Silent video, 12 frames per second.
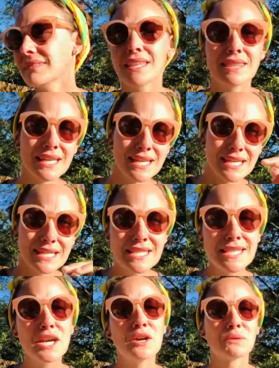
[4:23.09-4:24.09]
the kids
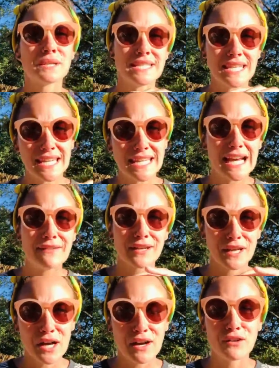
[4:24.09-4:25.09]
were sitting and having a
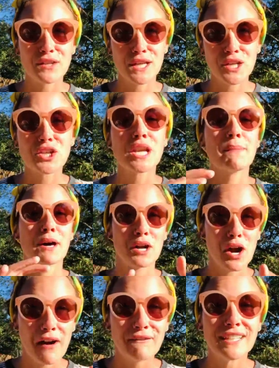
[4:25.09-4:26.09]
conversation about a
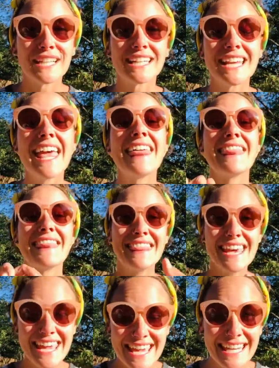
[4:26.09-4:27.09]
conflict
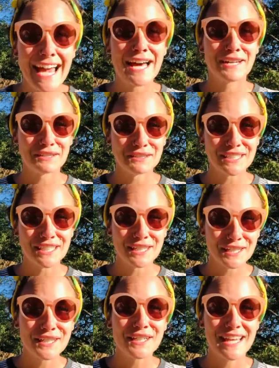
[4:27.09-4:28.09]
they had had
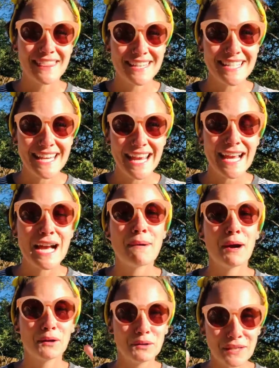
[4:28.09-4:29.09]
earlier in the day
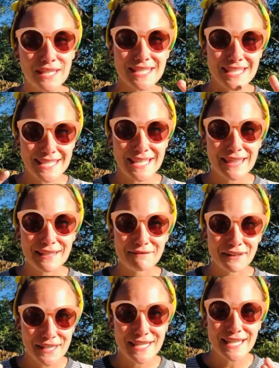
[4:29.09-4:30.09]
about who gets to sit in the
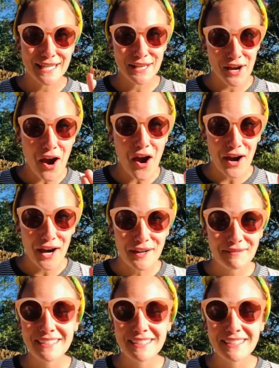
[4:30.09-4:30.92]
front seat of the car.